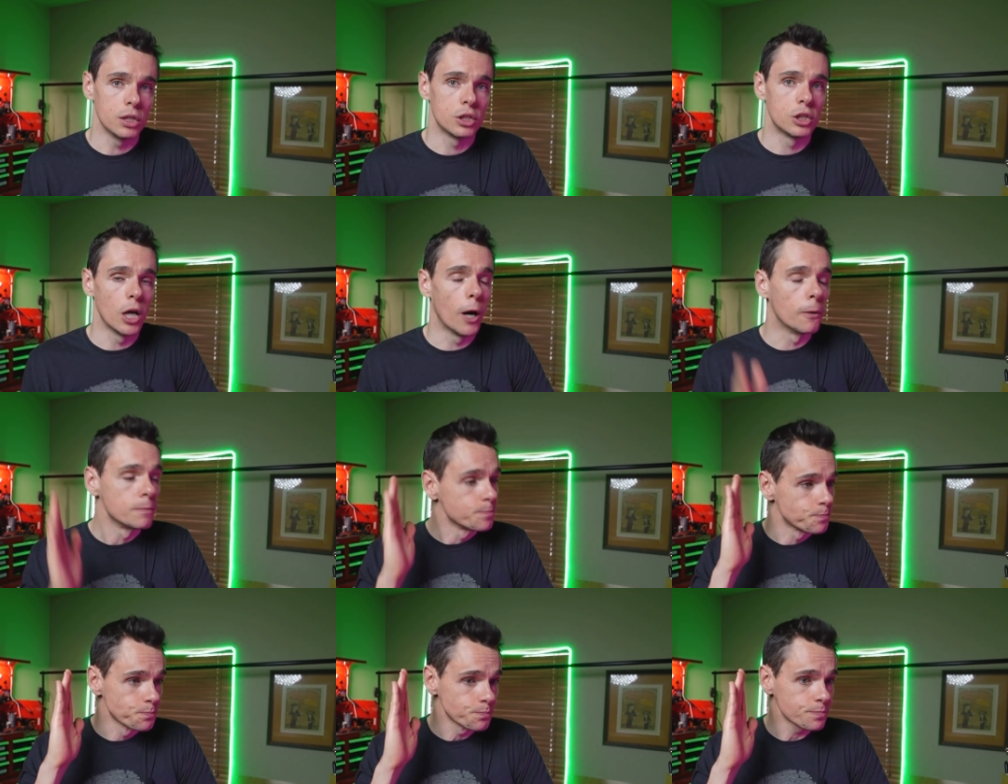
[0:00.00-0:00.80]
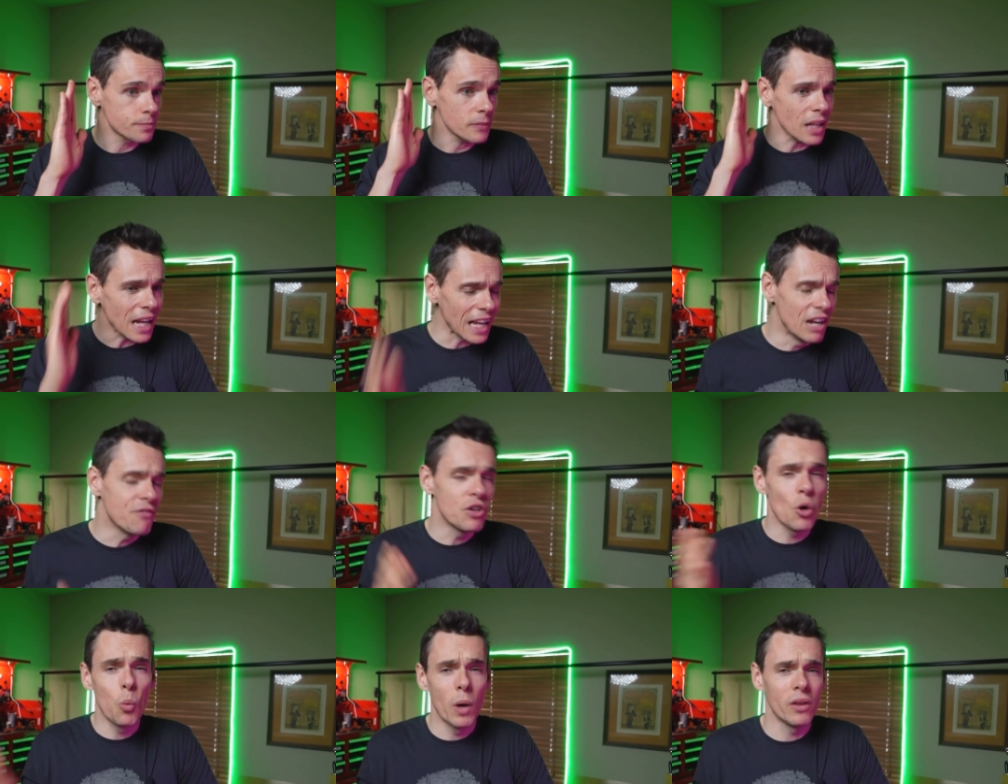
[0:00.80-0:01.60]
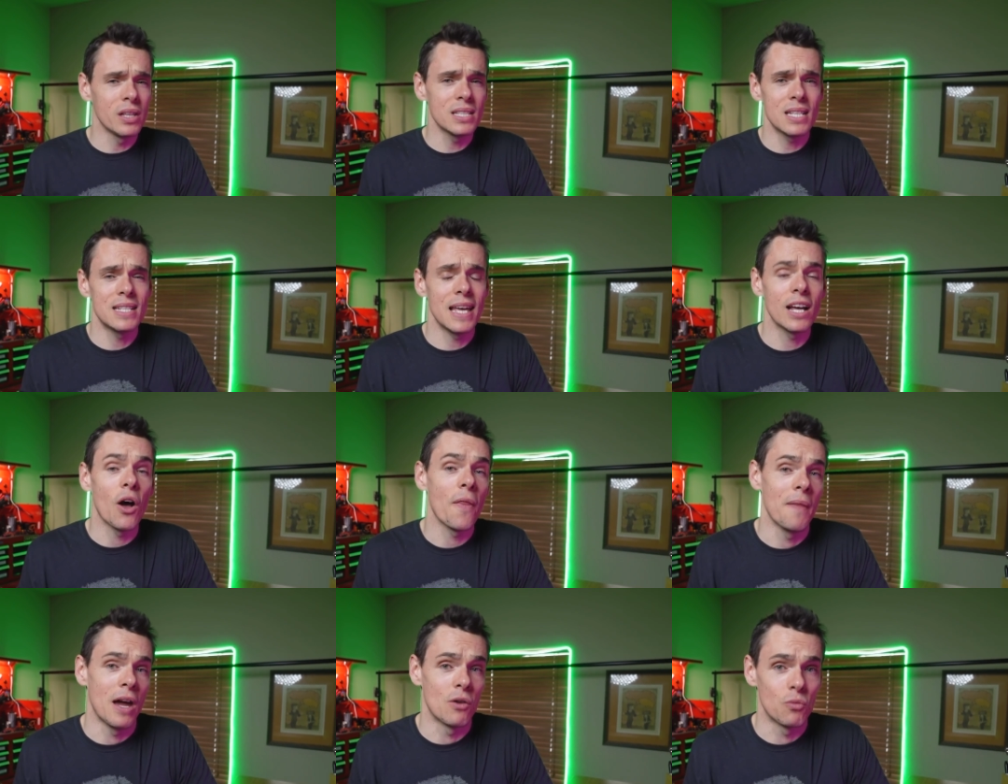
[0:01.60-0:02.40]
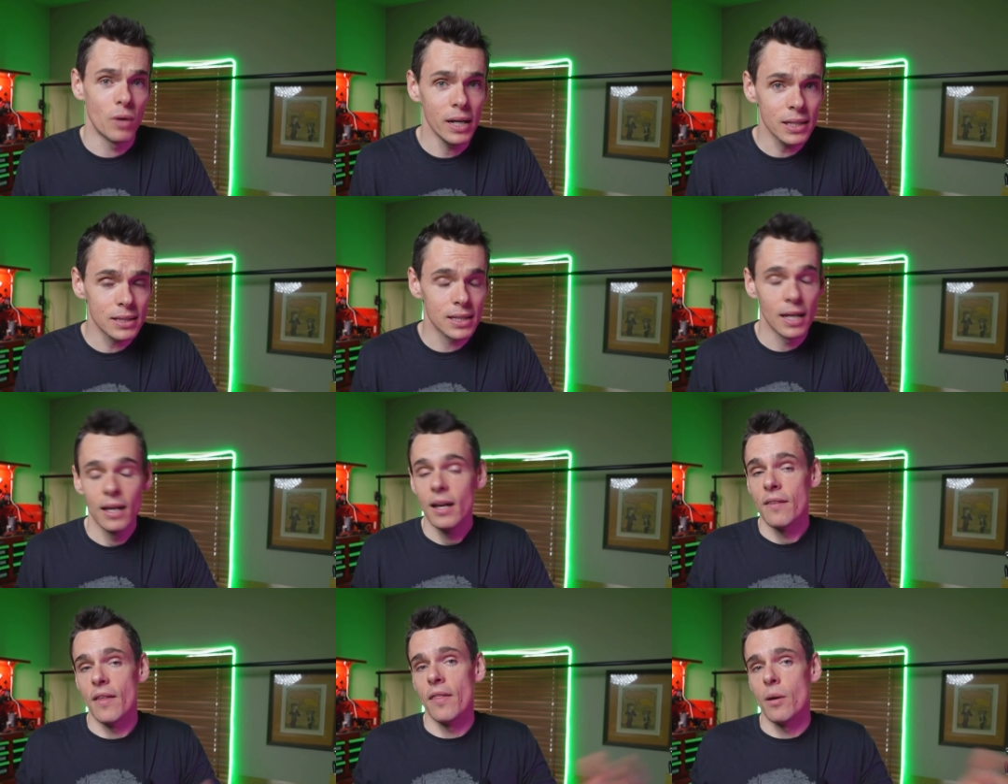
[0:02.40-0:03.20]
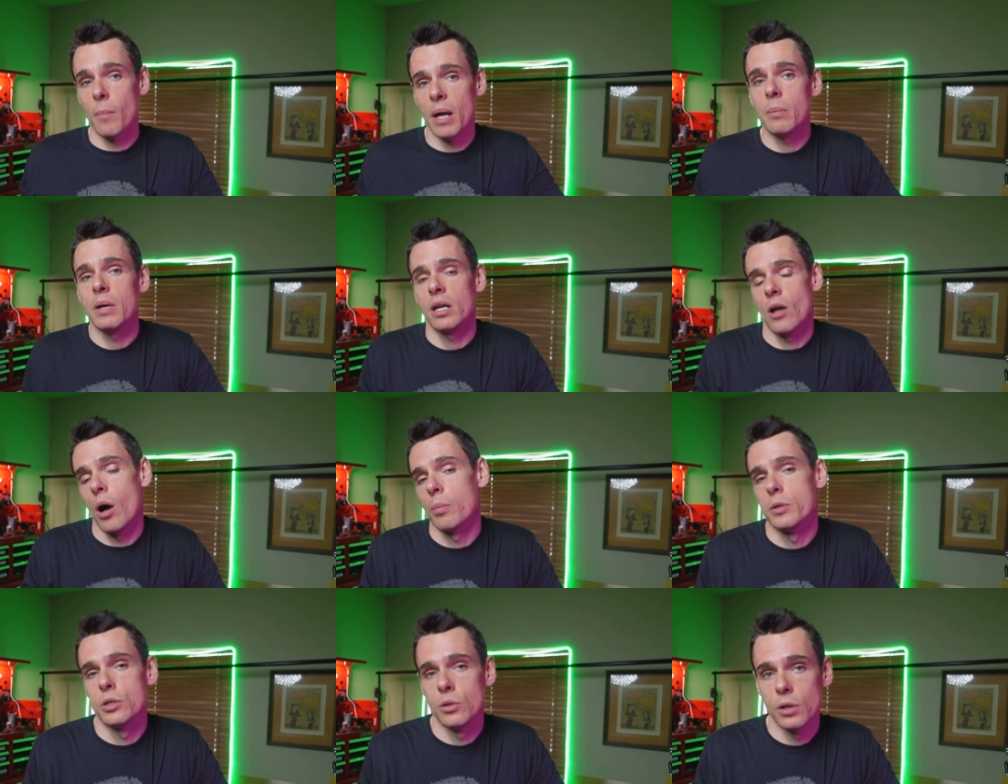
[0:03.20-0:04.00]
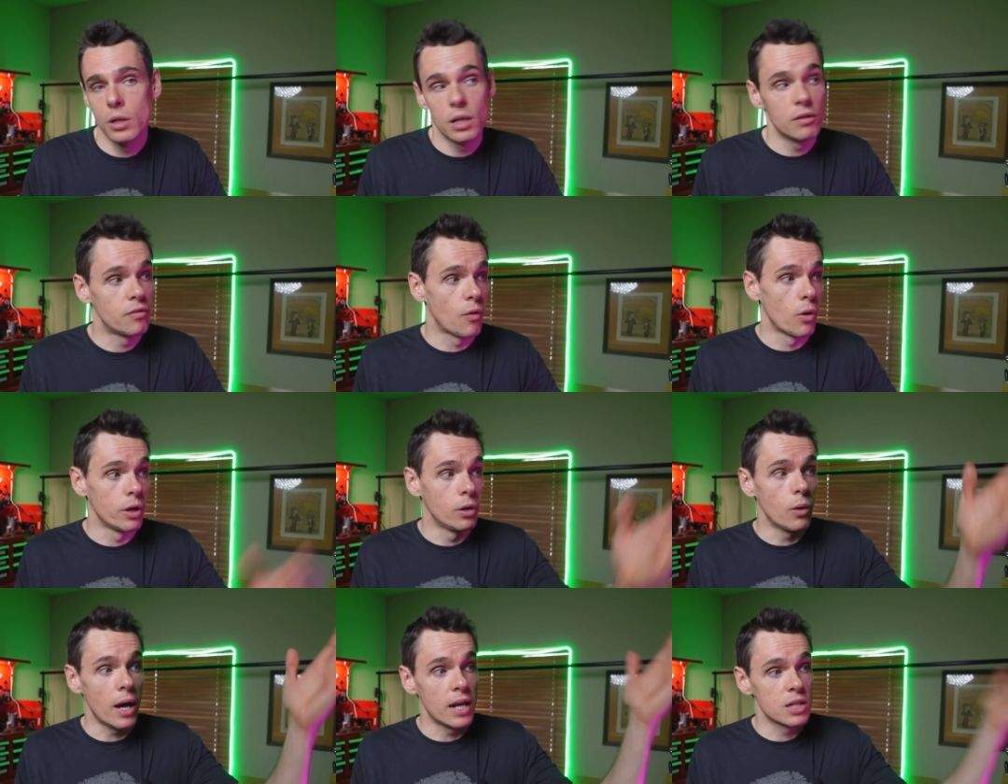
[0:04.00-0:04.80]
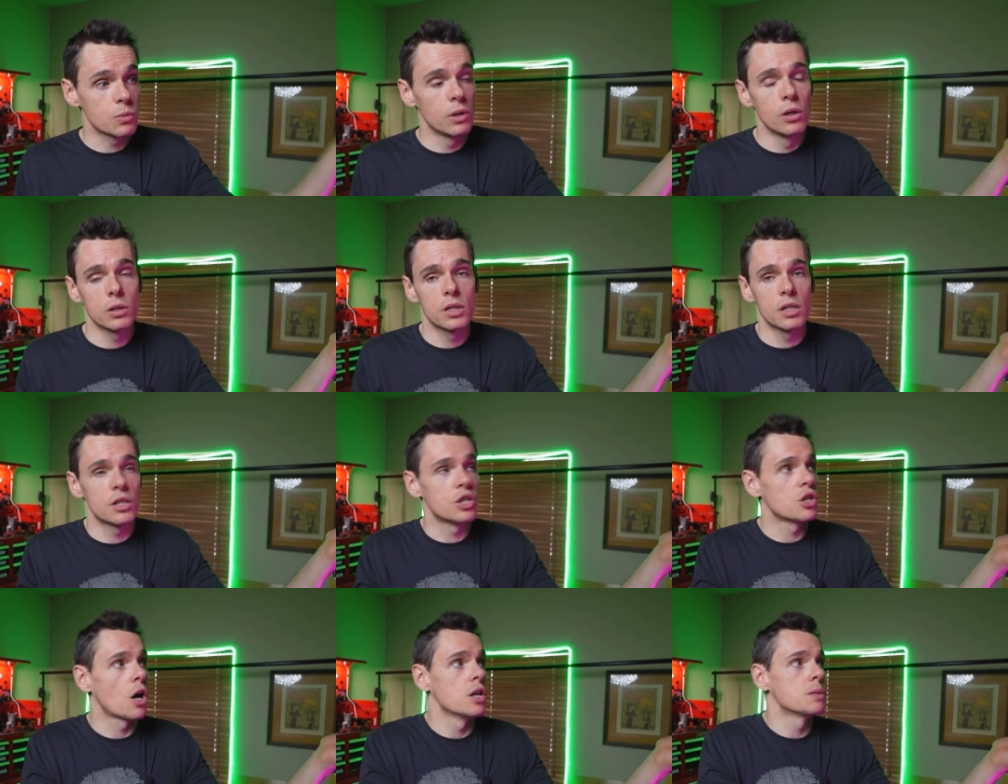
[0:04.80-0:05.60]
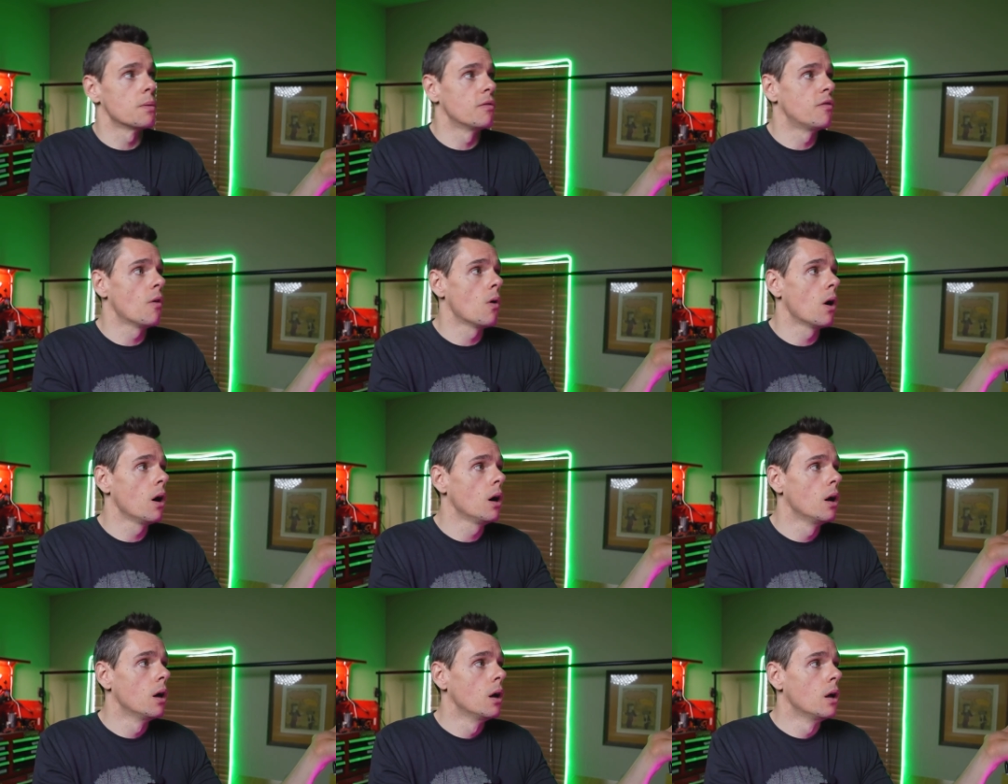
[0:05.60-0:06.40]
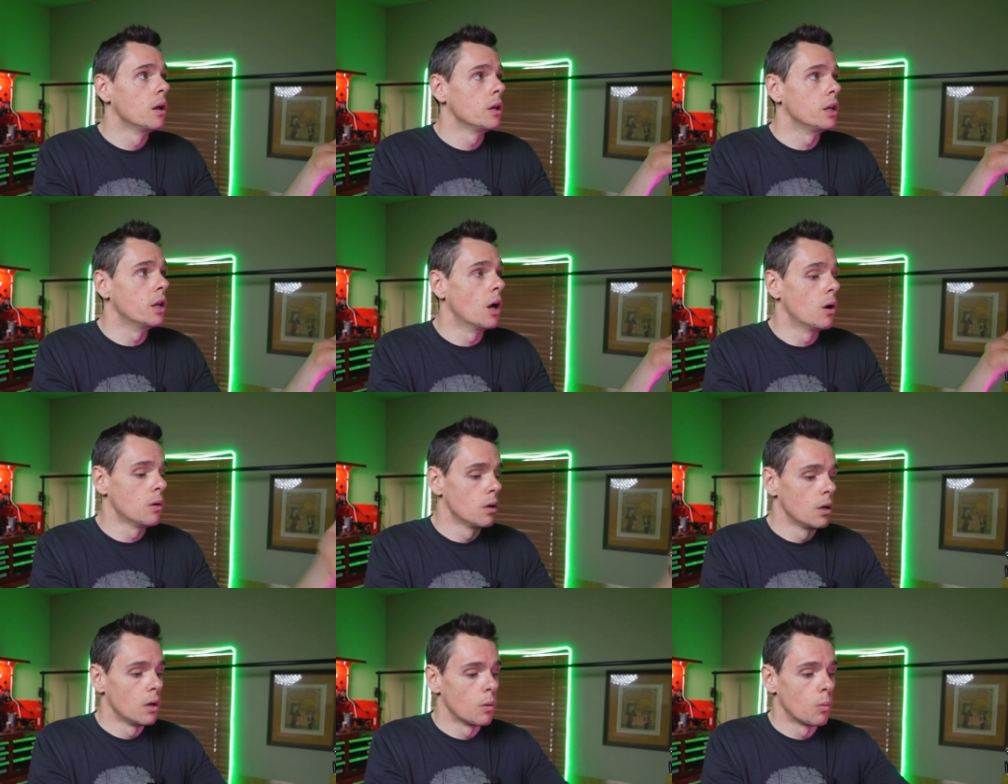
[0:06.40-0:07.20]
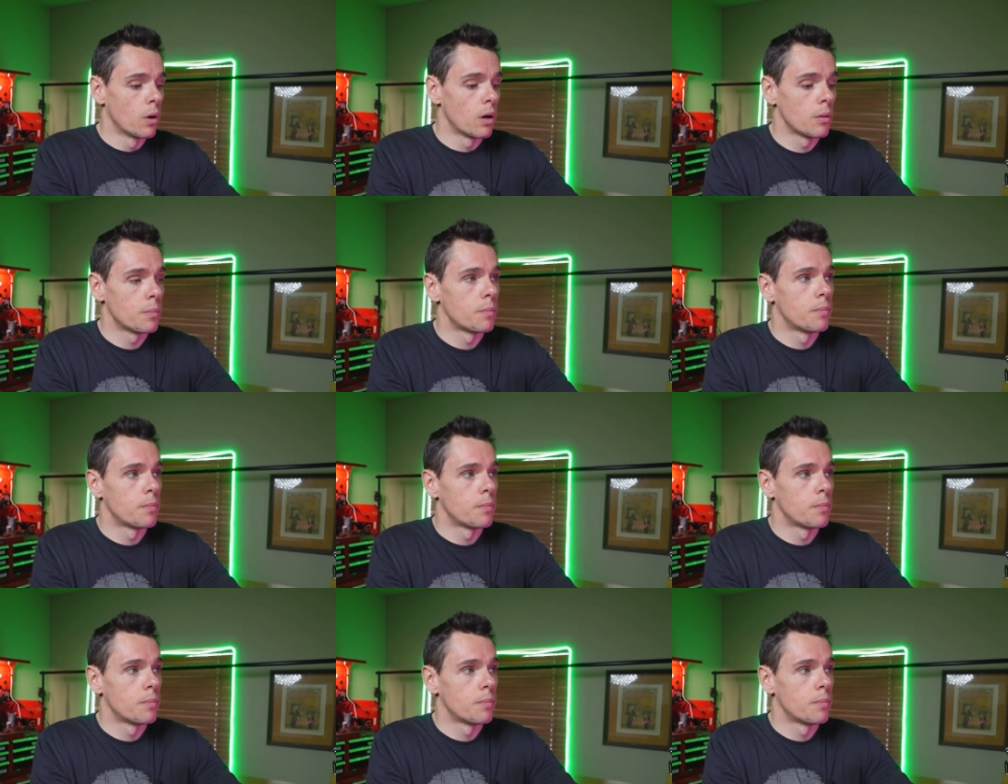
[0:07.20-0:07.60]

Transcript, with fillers: So if you're willing to take on that risk, then there may be an opportunity for you. And as we looked at the charts before, you know, we're